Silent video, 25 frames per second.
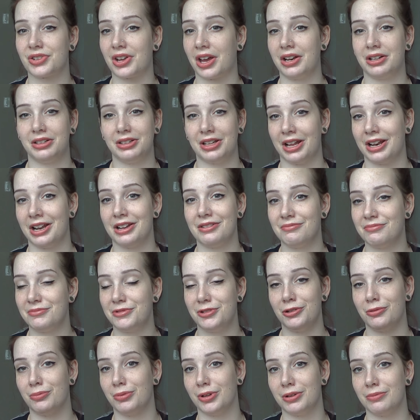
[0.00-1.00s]
of let it
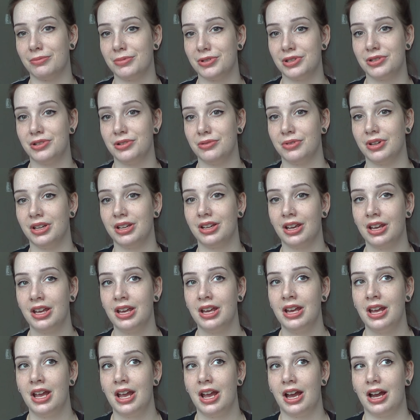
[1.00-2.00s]
do what it was doing.
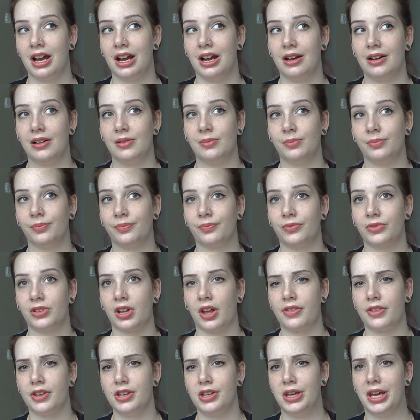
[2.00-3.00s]

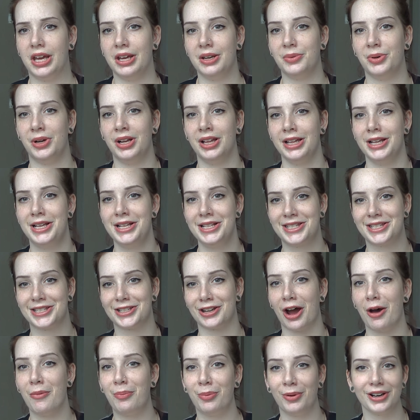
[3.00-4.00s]
Not that you can really
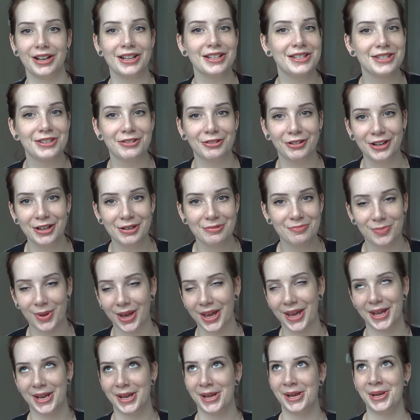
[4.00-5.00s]
stop what it's doing,
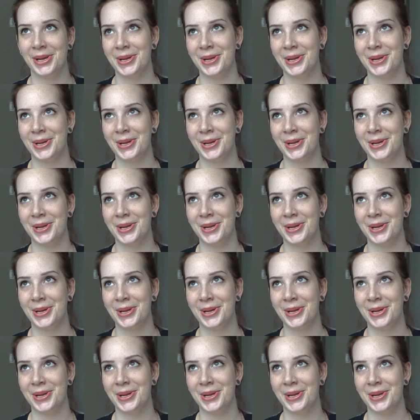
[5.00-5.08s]
but